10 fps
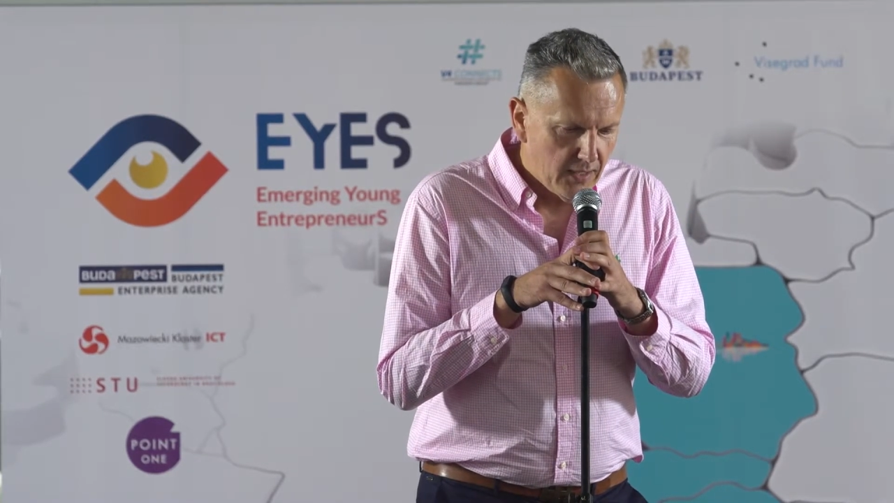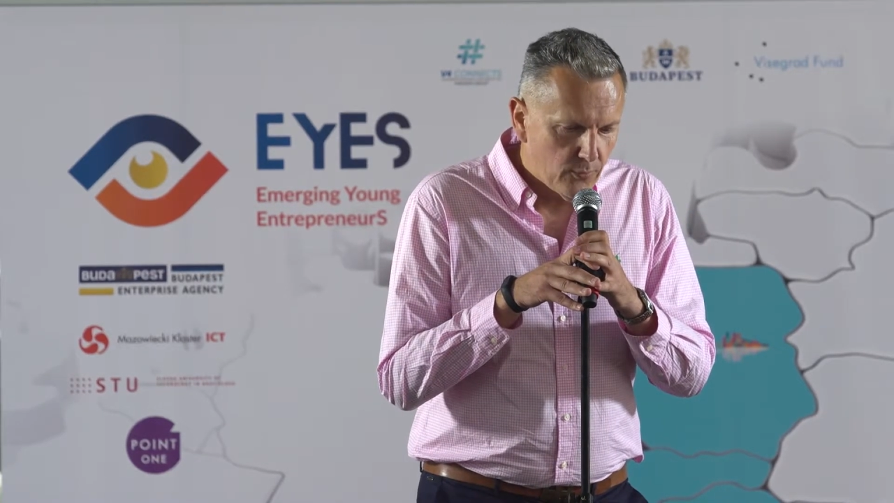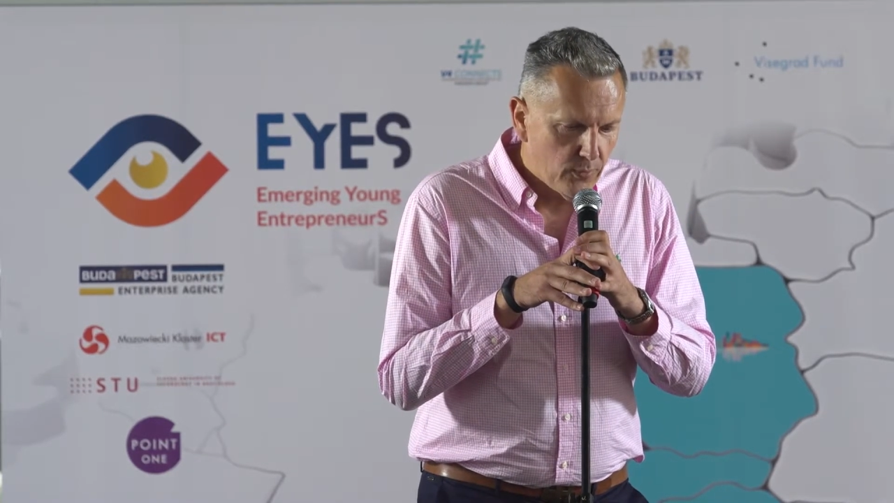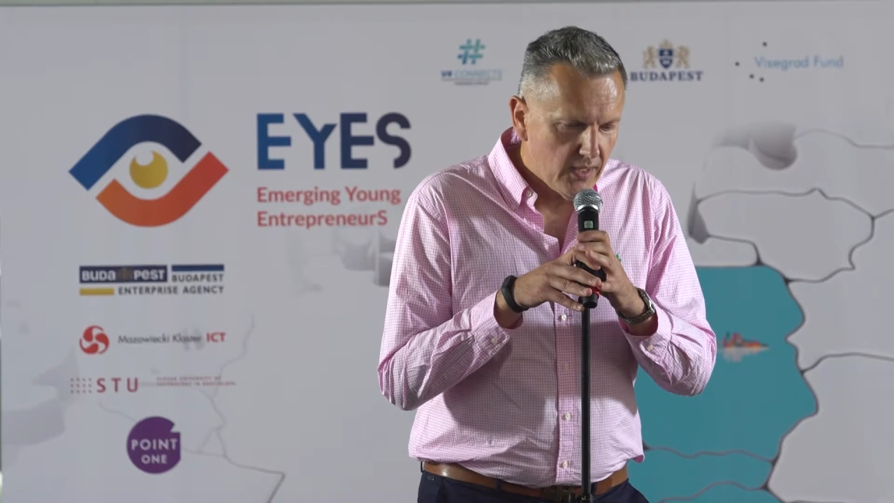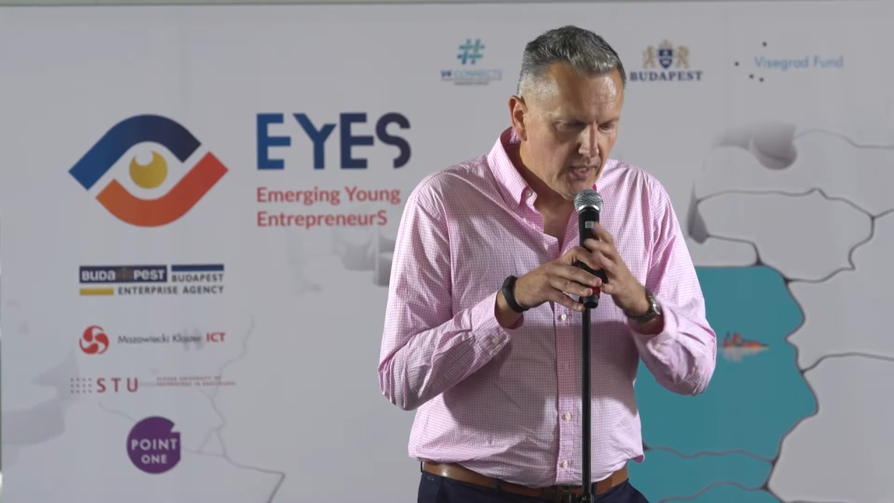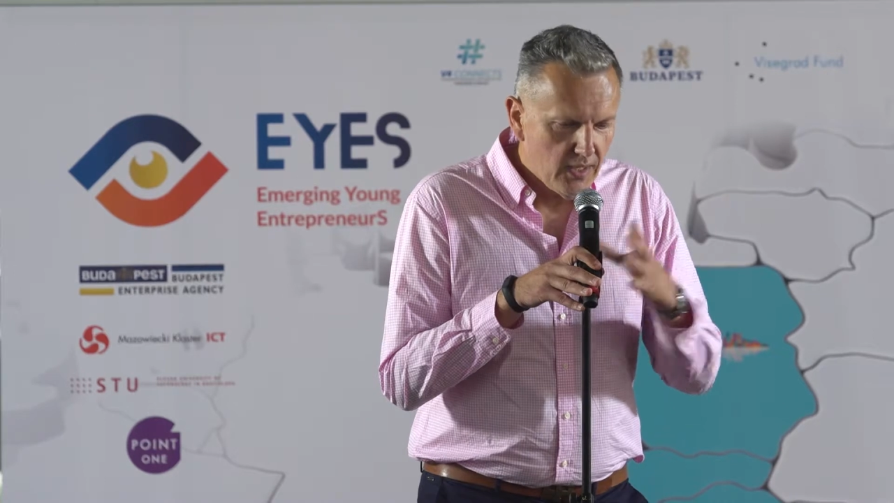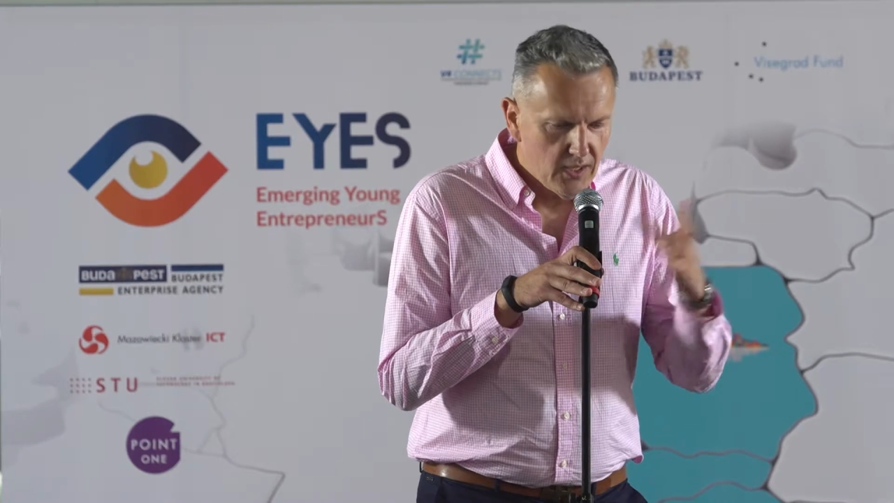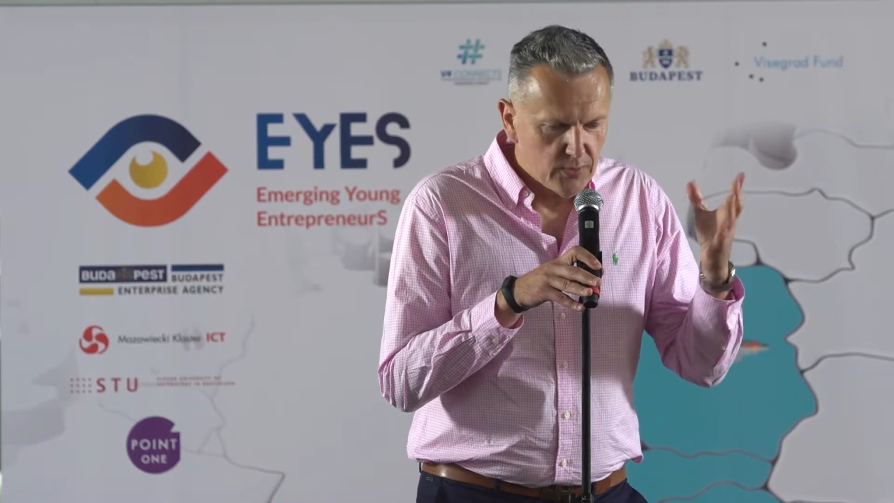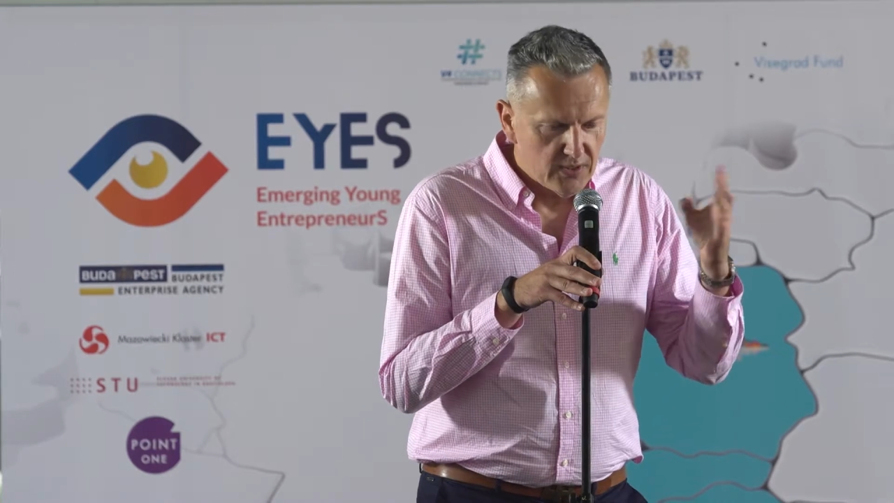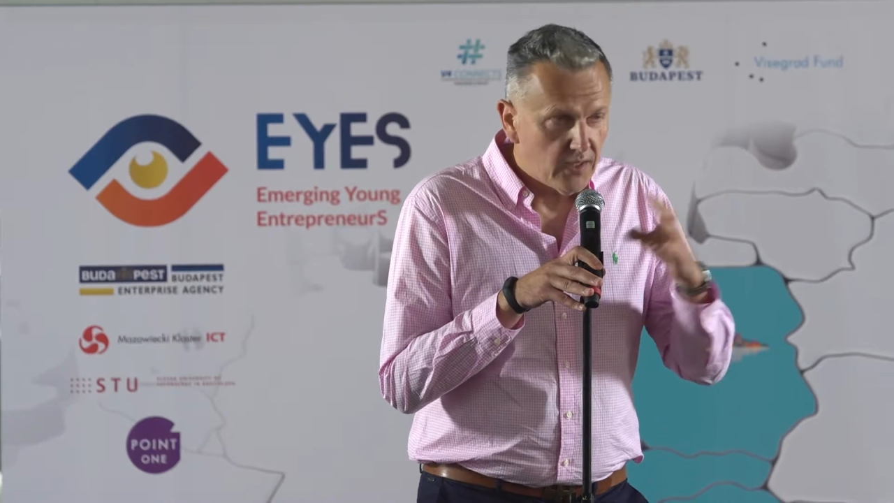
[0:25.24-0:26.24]
We
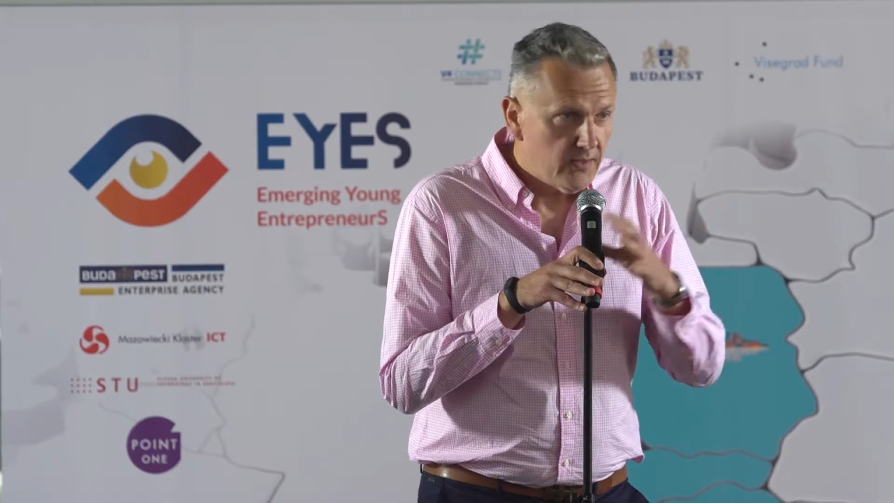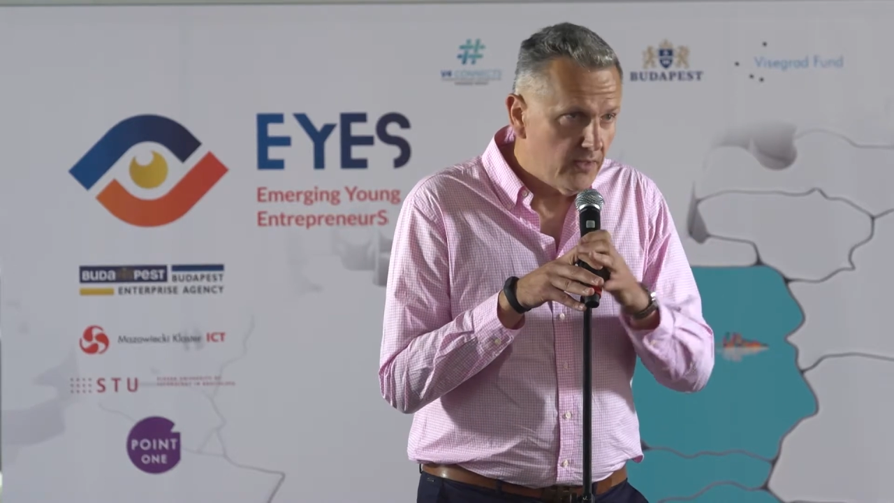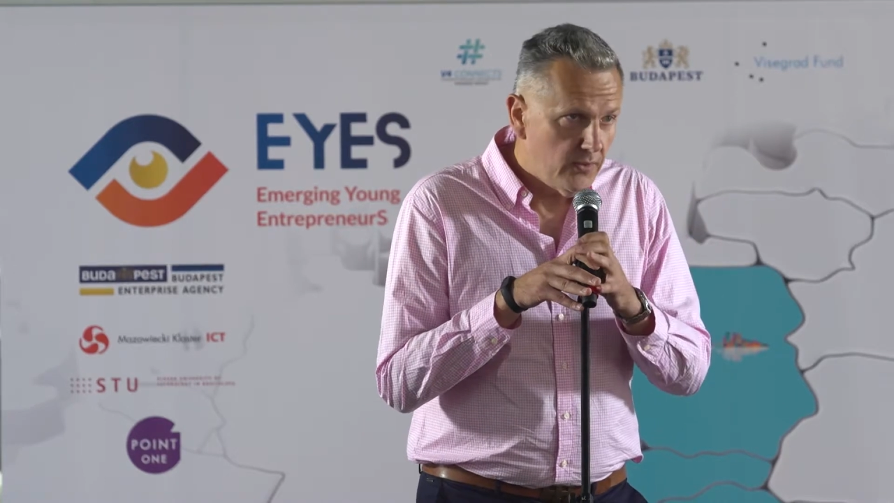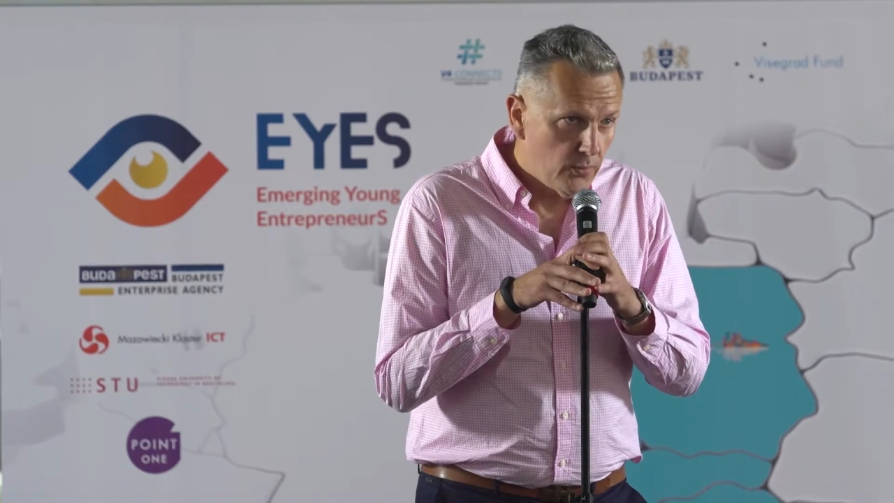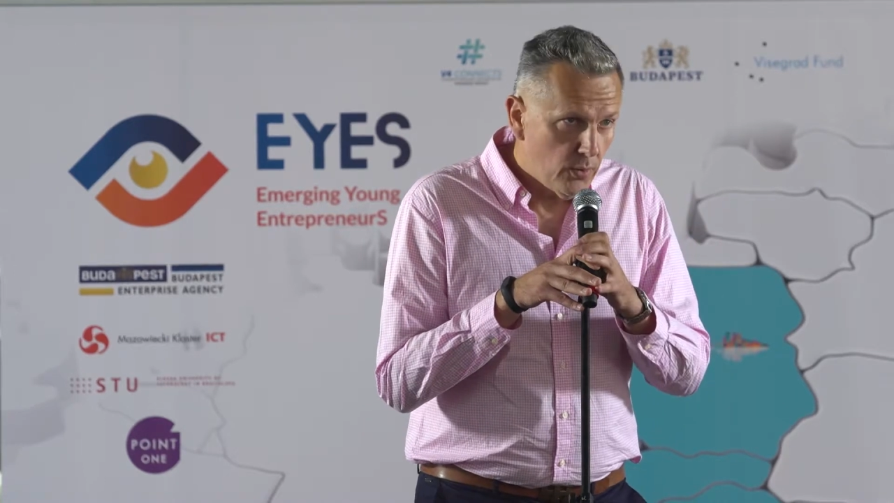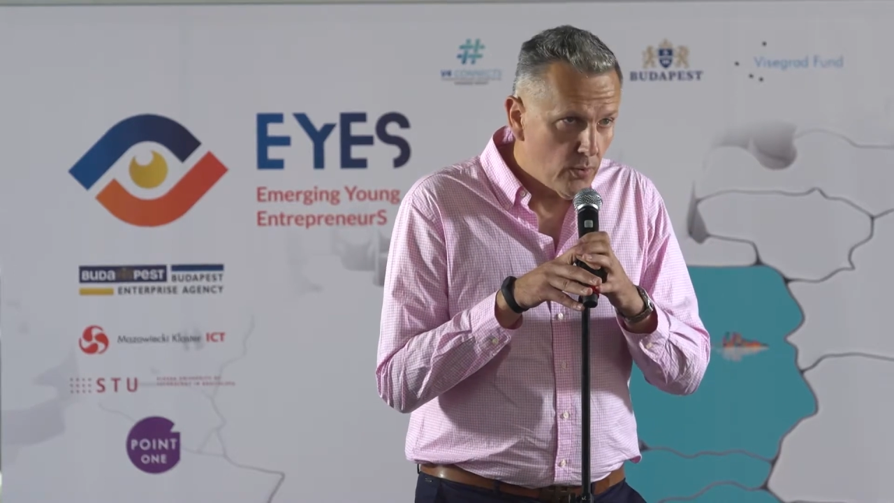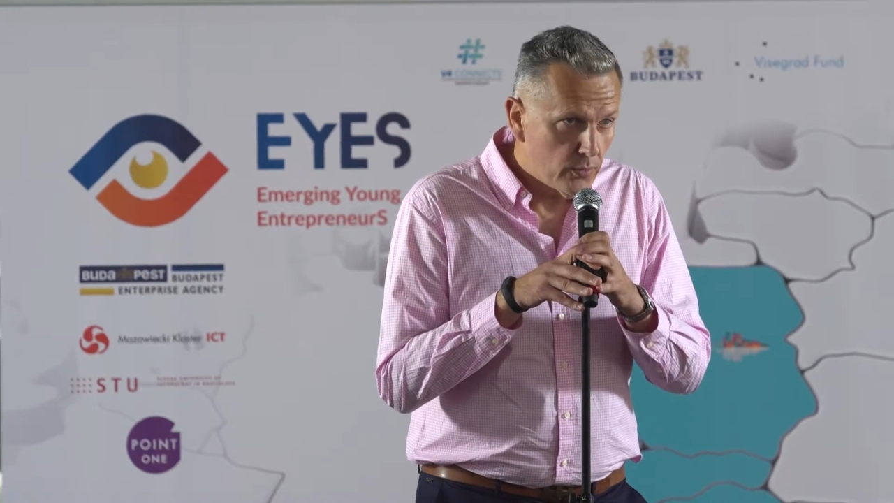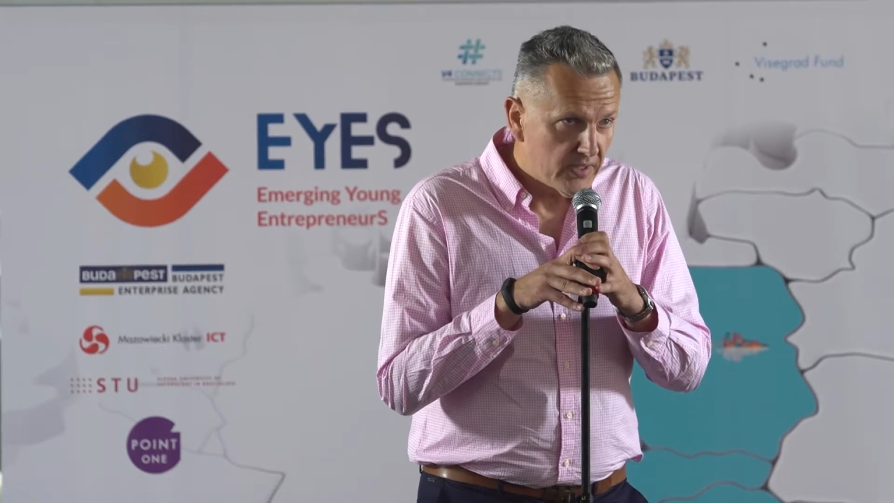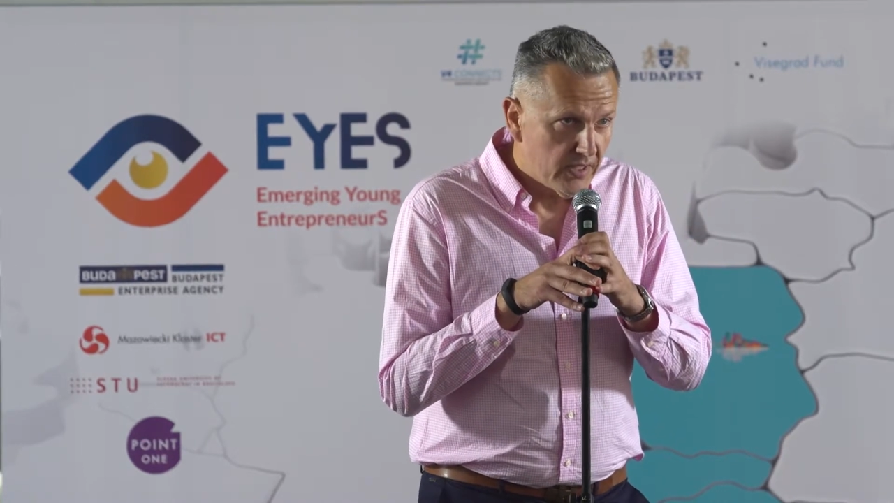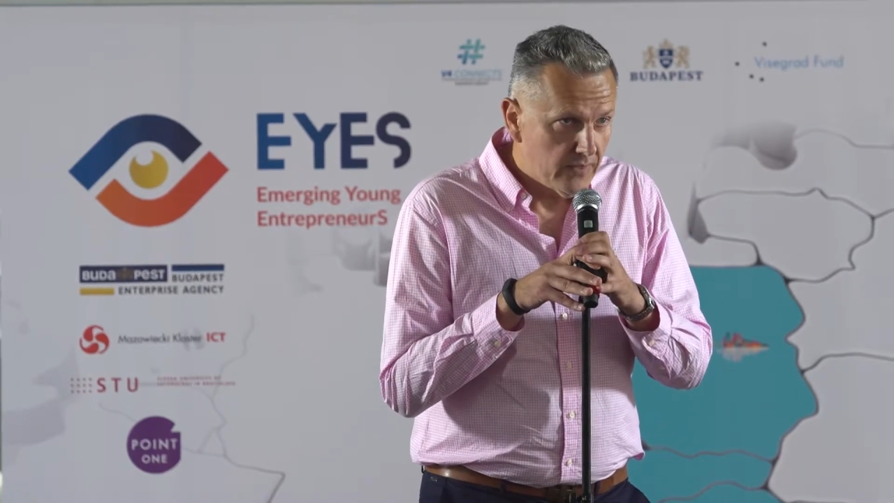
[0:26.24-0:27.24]
started in
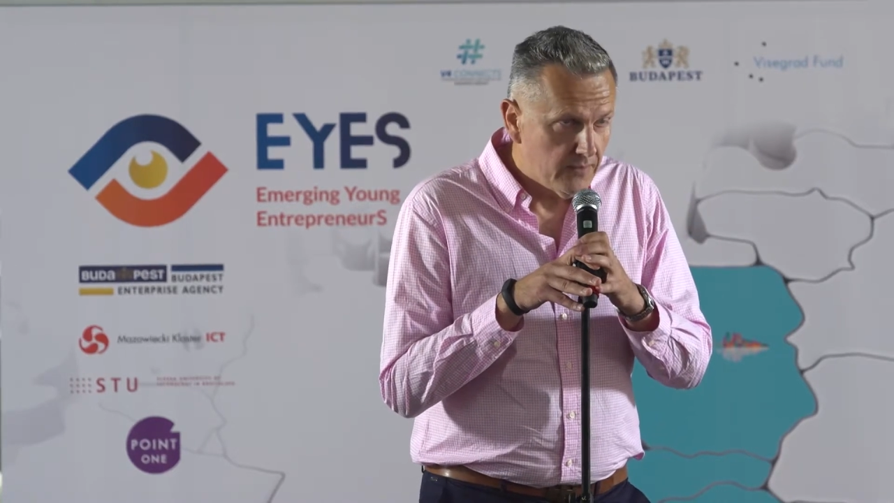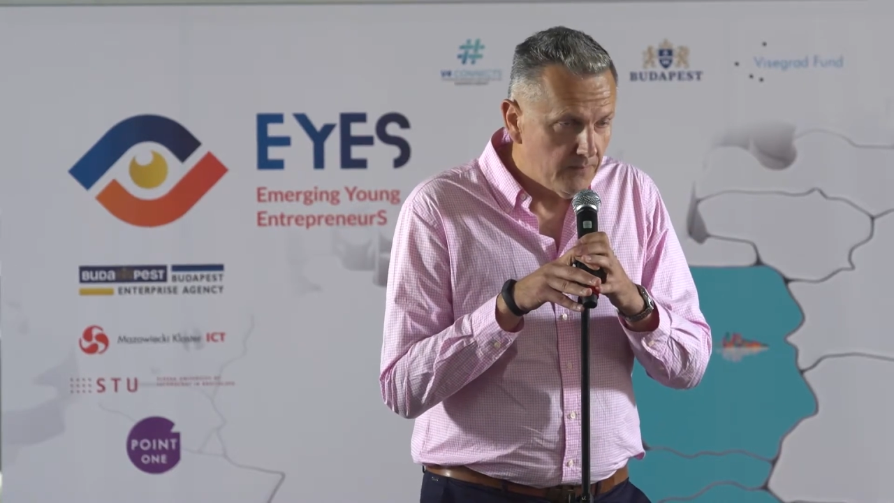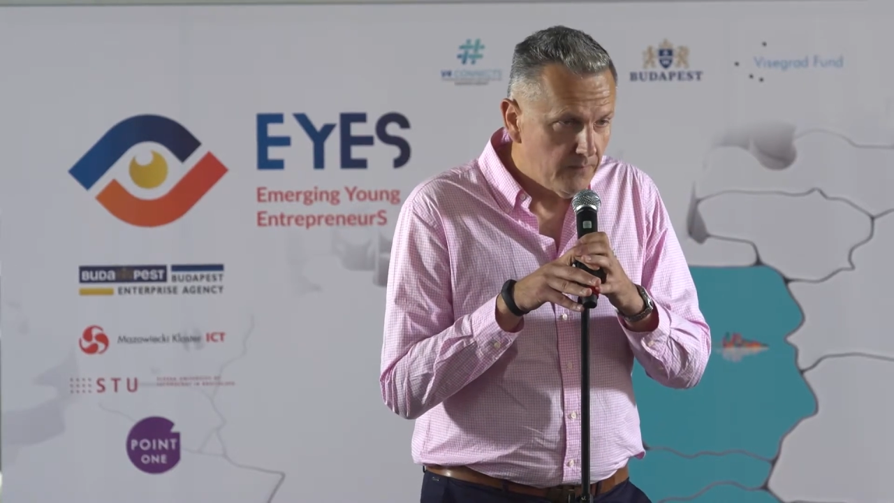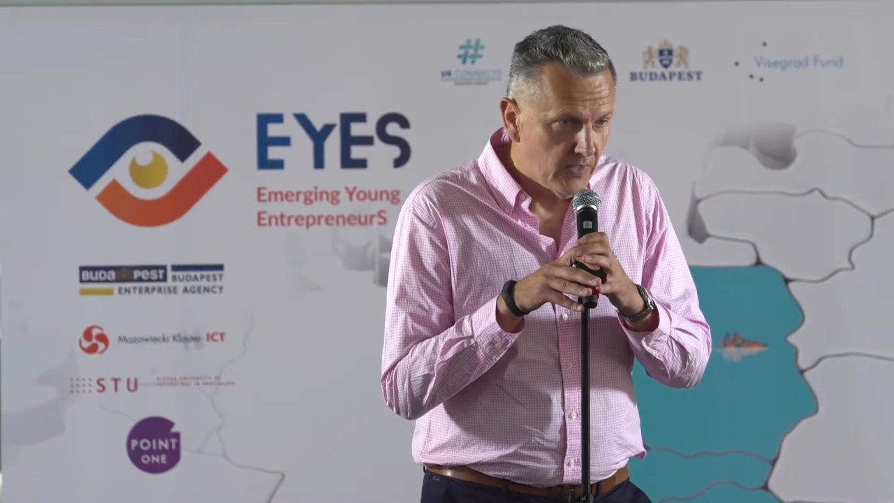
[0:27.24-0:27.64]
2007